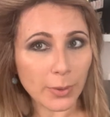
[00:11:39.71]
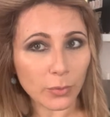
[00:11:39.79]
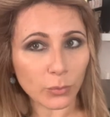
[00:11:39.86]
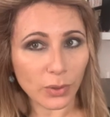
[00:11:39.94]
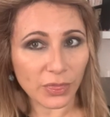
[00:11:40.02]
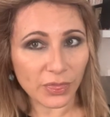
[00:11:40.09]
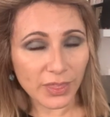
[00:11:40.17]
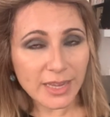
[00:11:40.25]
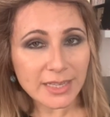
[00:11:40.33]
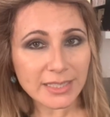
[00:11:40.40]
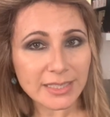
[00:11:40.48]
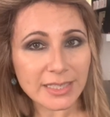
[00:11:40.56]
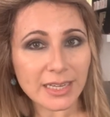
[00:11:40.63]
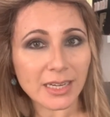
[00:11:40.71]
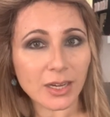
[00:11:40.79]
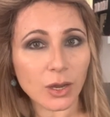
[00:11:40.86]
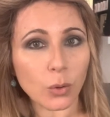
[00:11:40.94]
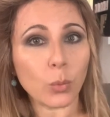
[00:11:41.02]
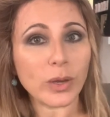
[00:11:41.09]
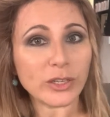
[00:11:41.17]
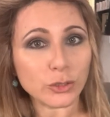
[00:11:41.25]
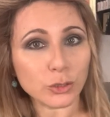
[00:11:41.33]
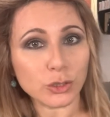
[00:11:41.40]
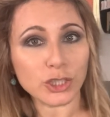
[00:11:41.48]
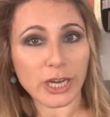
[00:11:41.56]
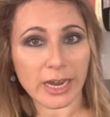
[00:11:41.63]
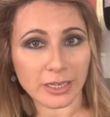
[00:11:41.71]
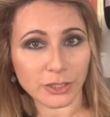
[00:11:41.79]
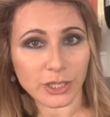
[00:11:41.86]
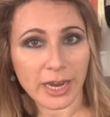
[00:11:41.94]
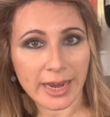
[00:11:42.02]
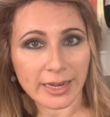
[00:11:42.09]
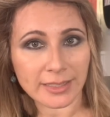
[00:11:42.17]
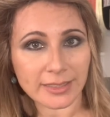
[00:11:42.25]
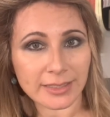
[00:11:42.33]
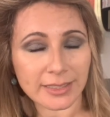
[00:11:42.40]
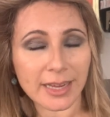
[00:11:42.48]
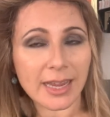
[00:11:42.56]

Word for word: With this, we do change hands.